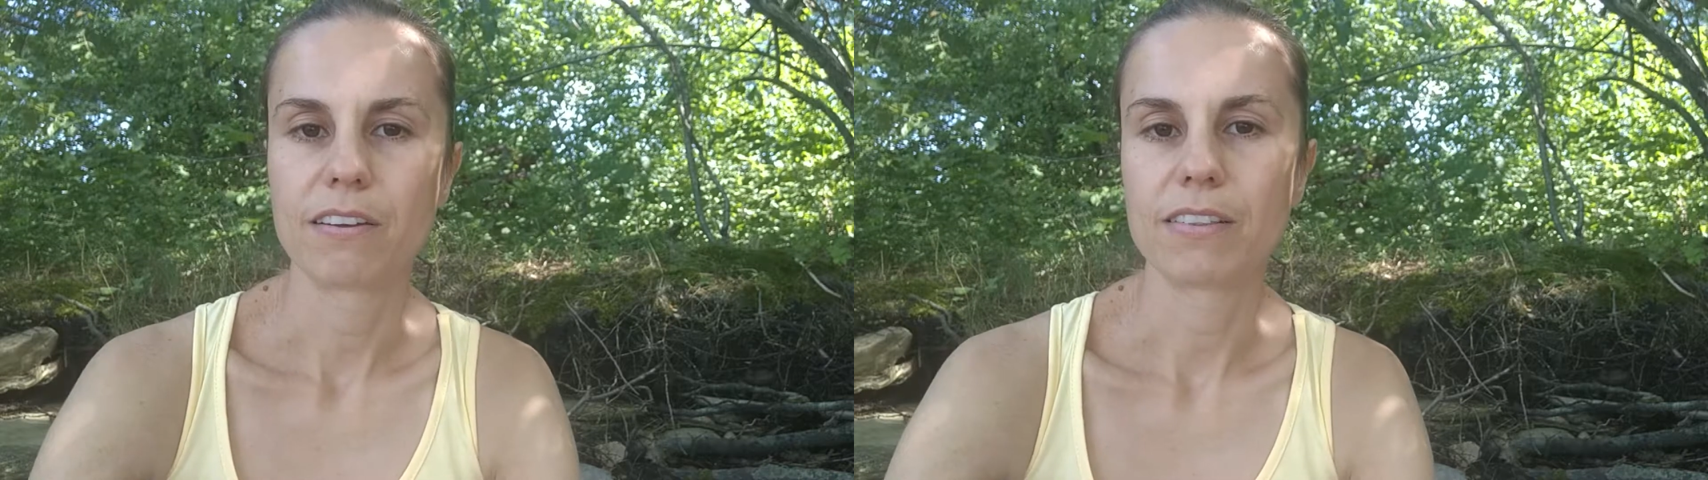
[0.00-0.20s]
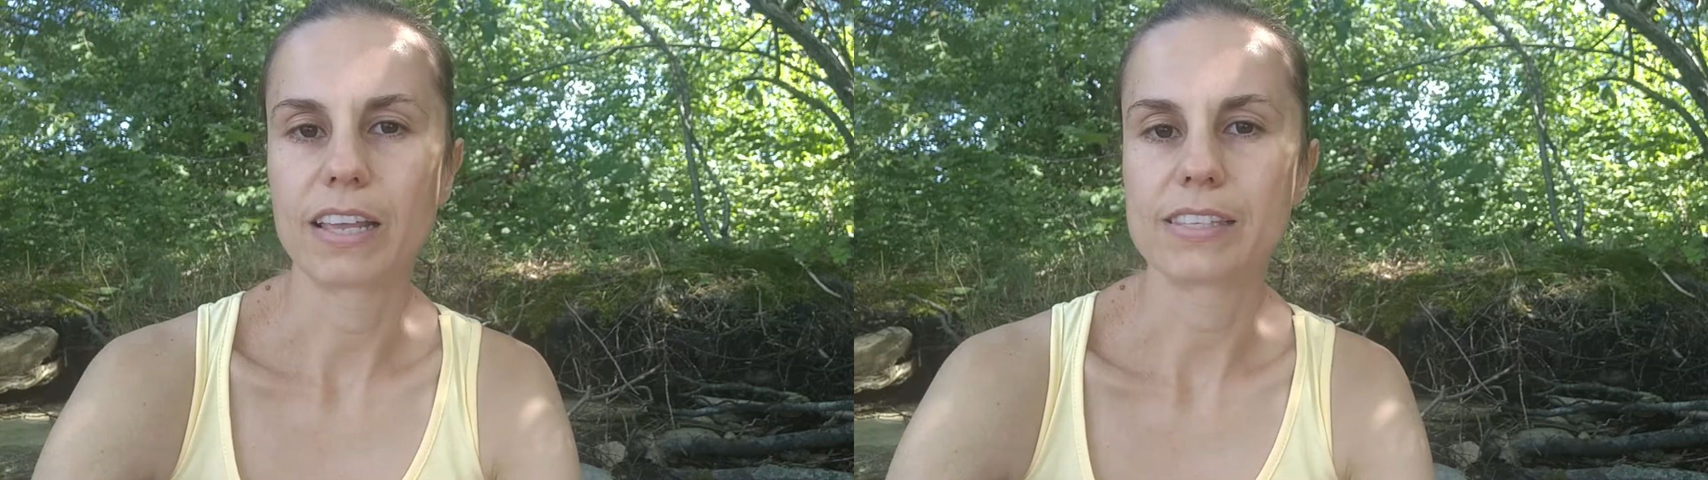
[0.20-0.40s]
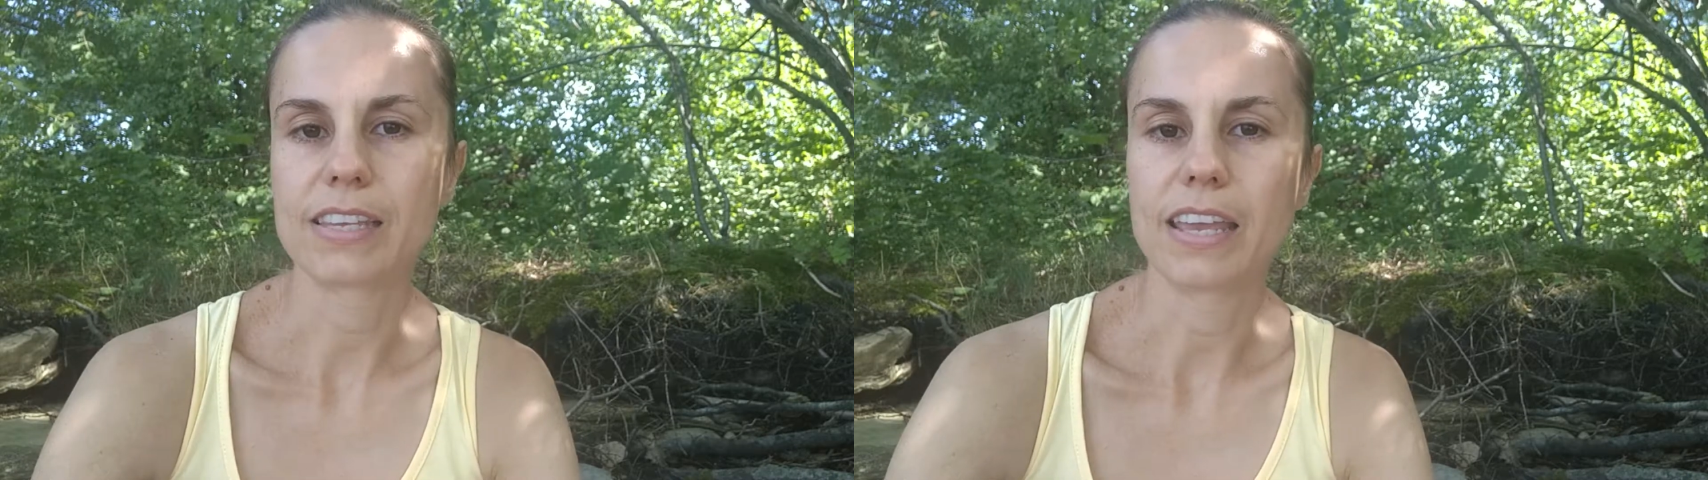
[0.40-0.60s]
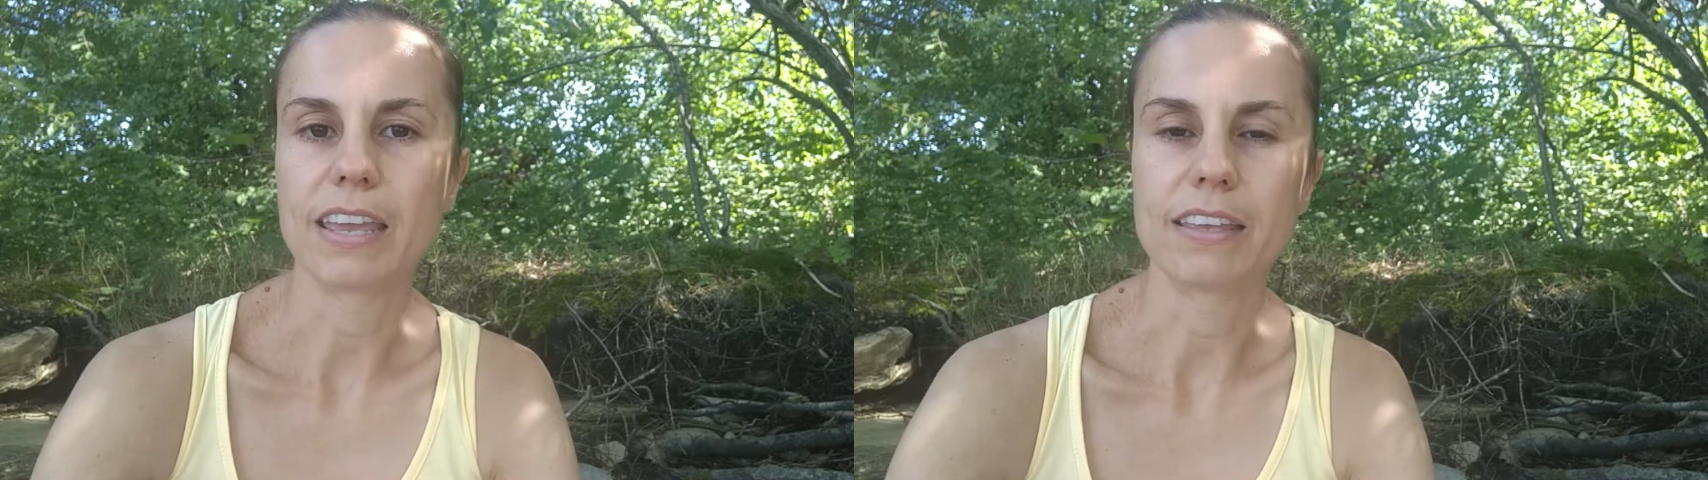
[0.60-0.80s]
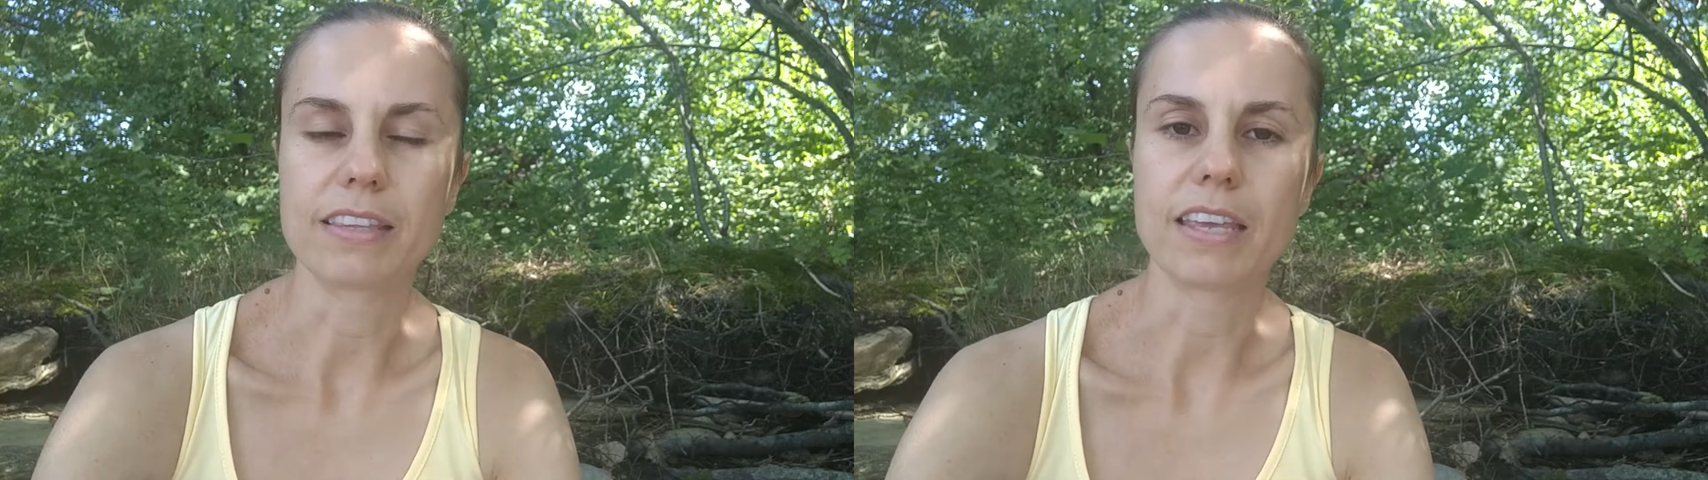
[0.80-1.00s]
Let's
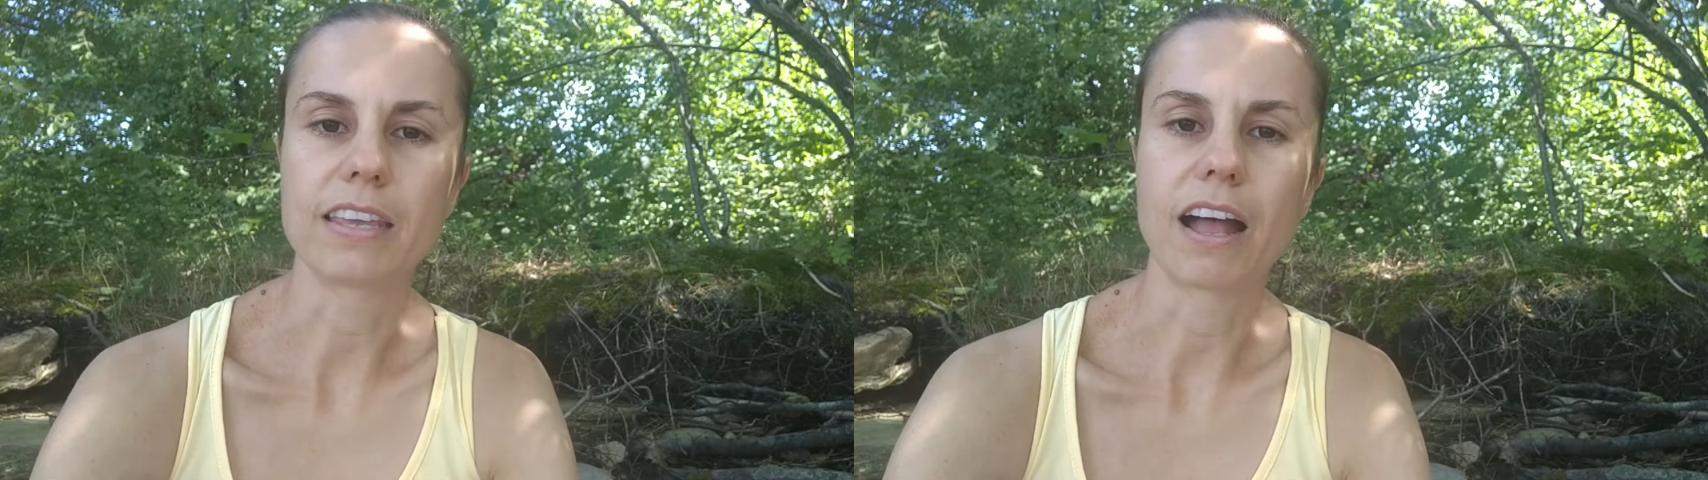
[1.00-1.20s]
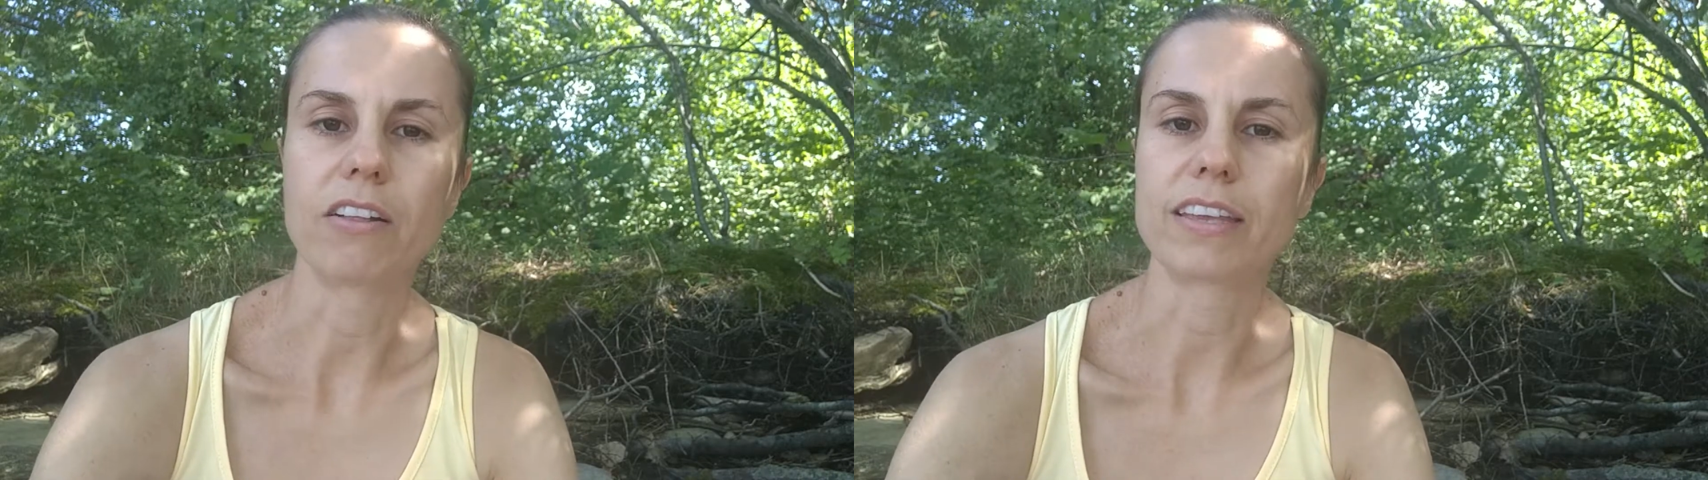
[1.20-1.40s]
say the inhale